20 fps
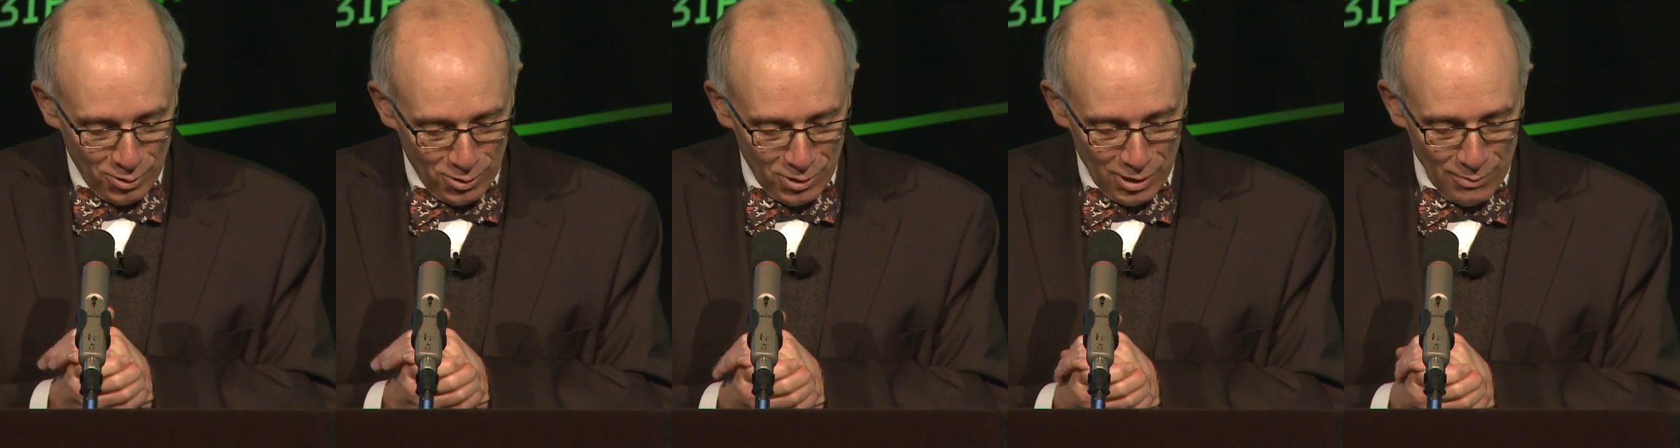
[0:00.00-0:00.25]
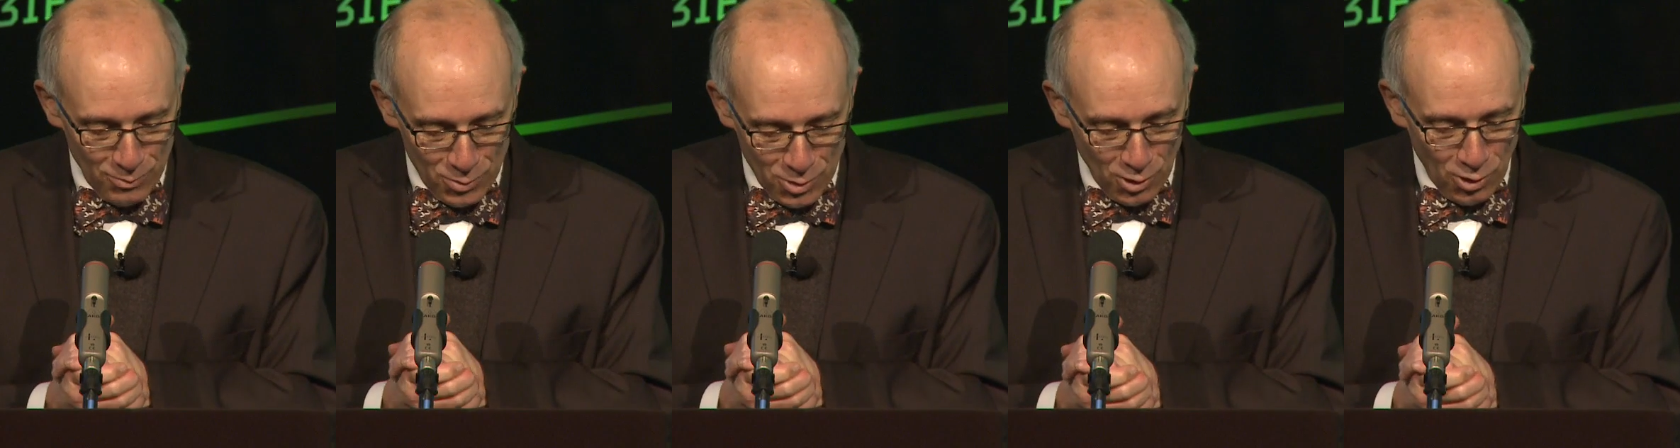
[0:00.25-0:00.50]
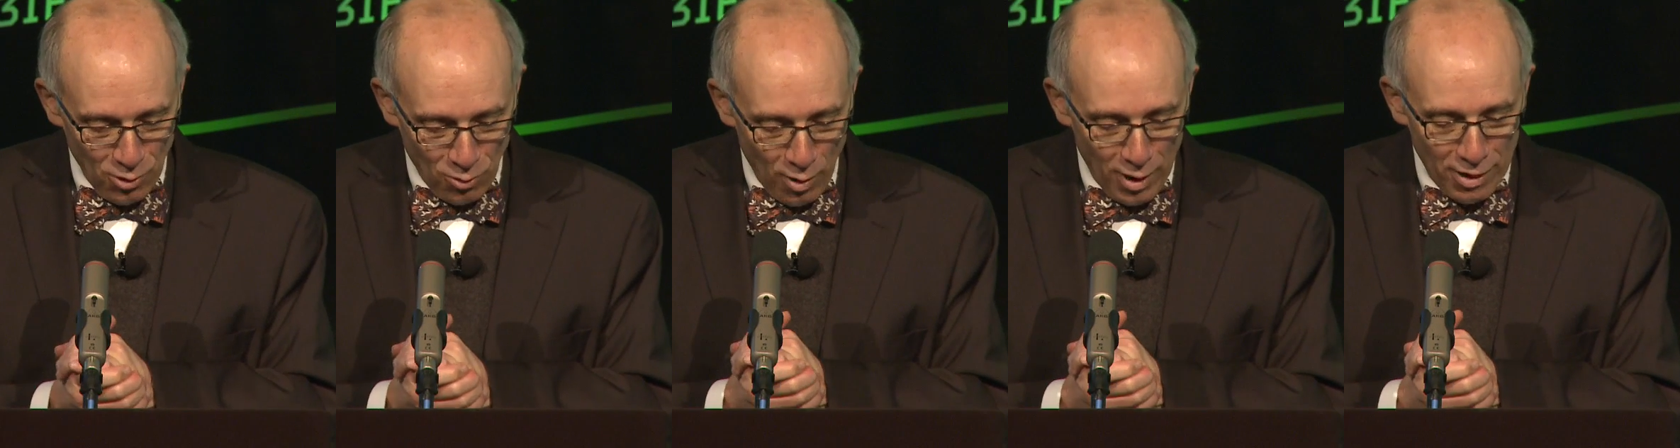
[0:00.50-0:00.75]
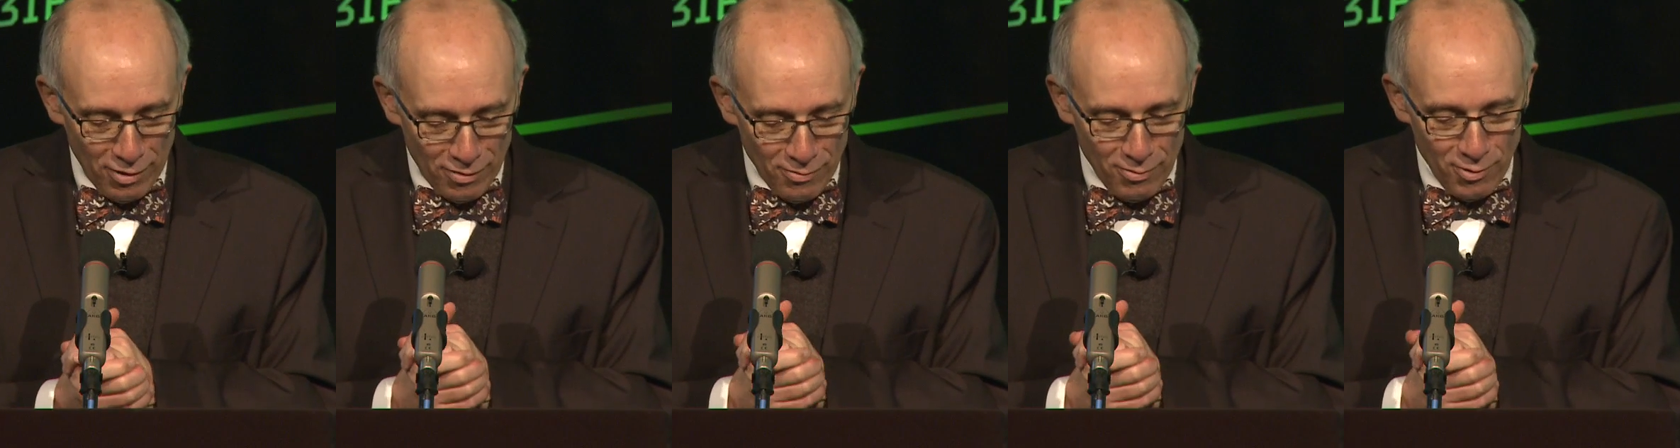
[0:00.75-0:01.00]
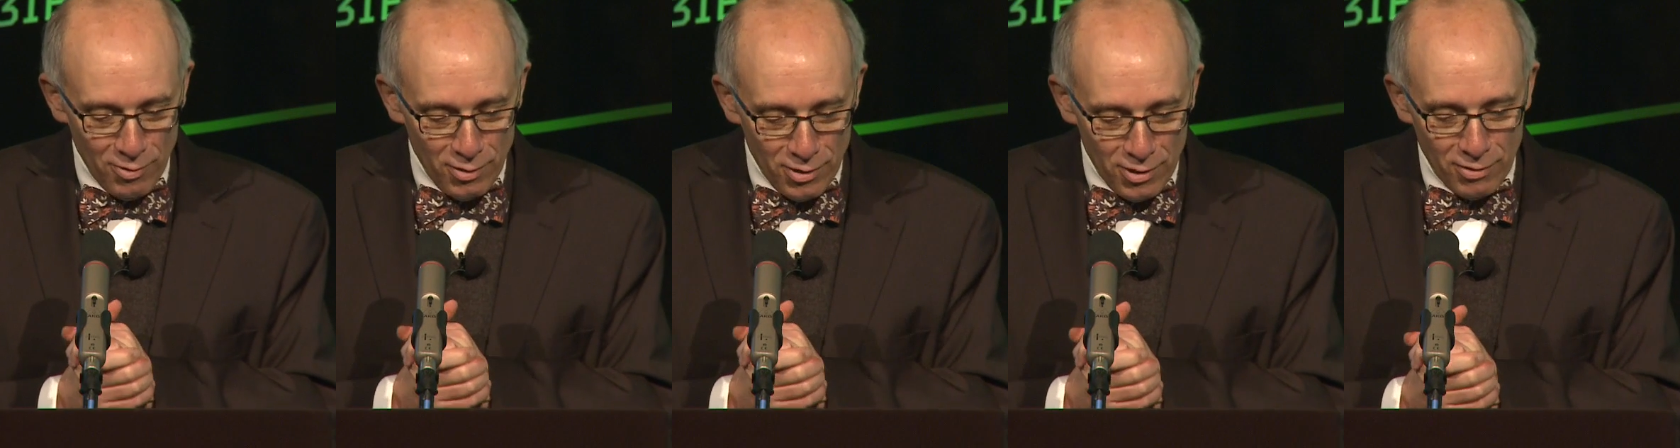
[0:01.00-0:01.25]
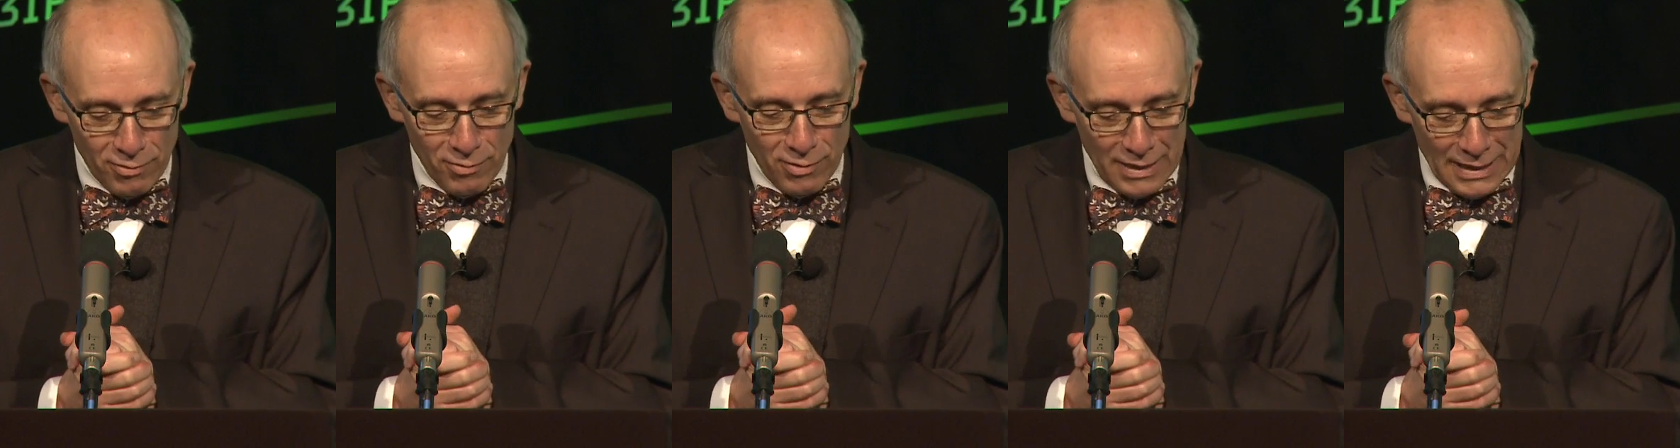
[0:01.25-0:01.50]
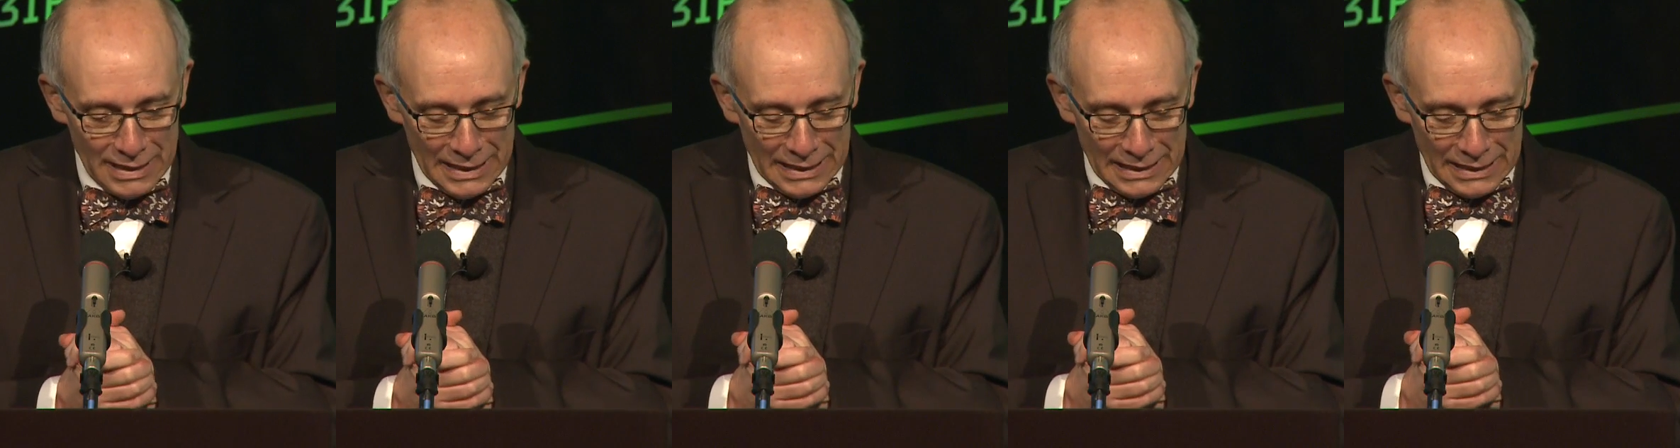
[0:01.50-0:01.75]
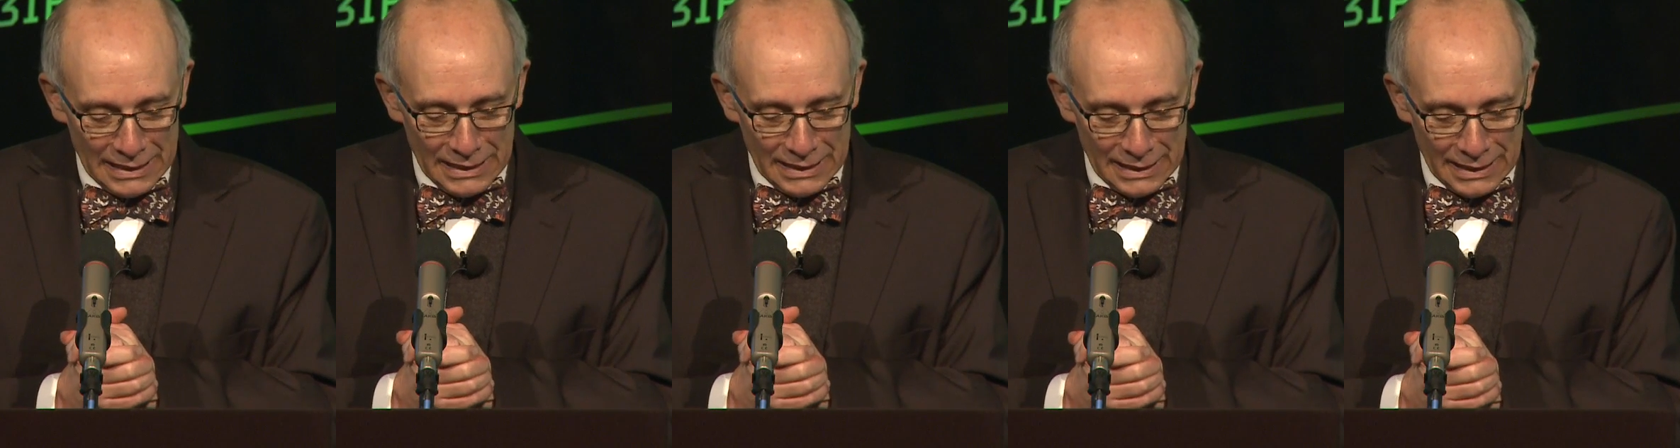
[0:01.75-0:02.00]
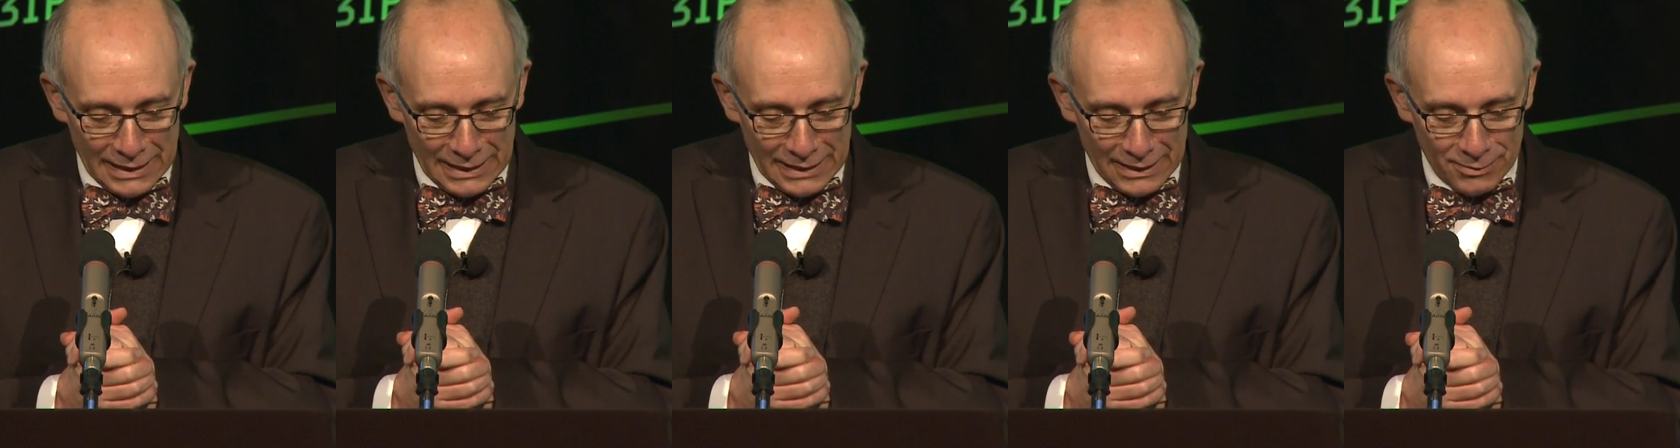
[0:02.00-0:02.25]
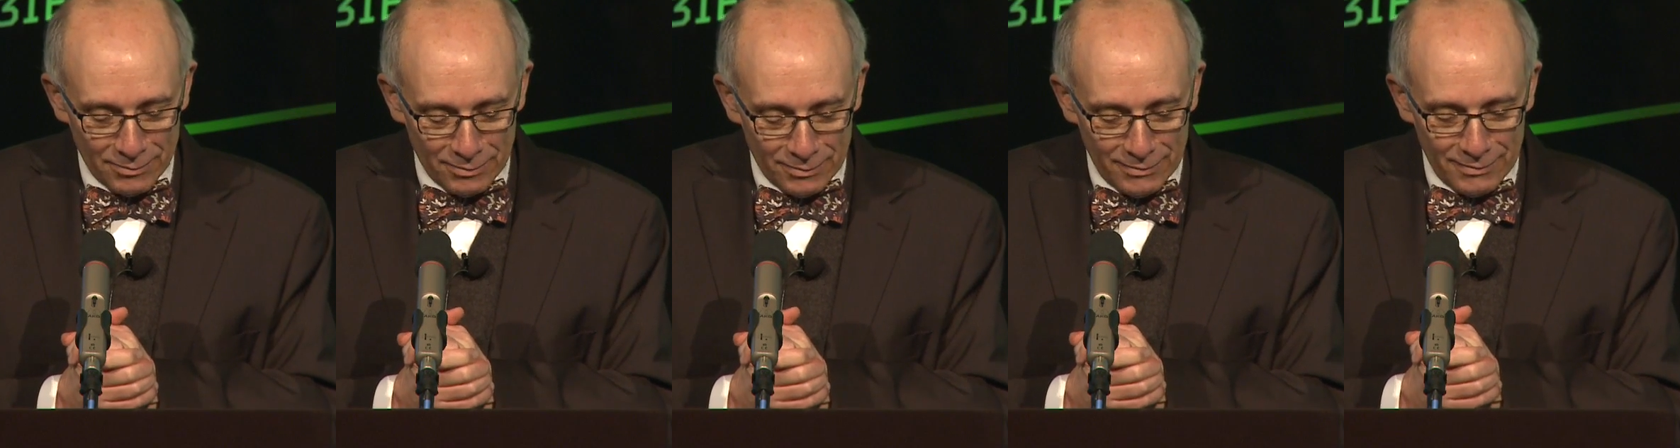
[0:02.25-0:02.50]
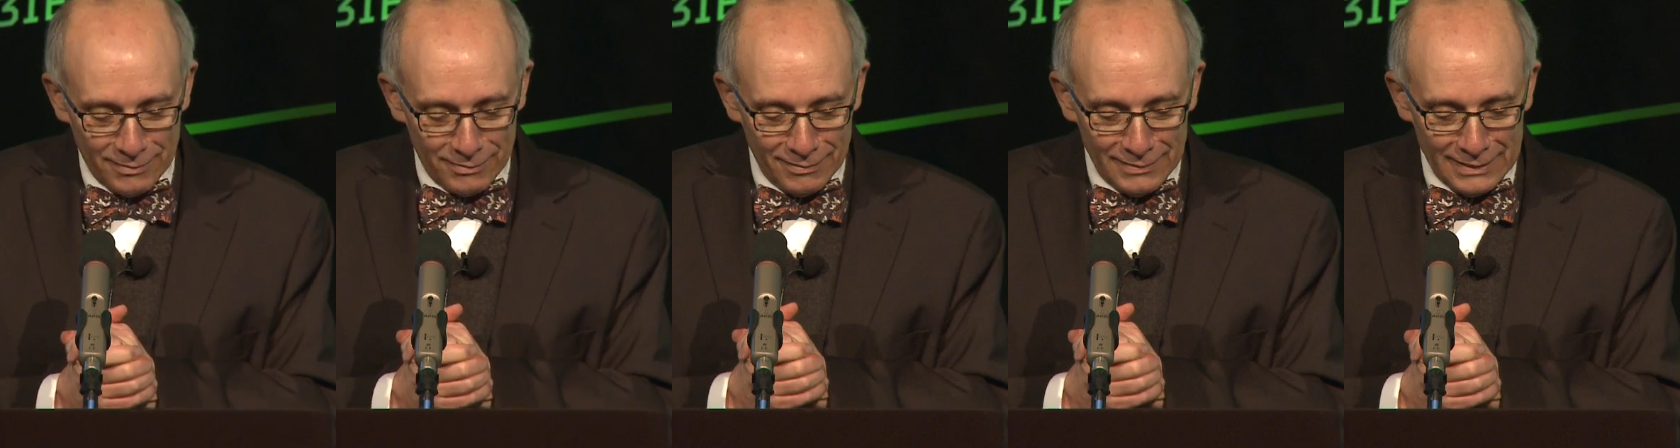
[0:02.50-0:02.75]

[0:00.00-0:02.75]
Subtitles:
seems to go right through you. And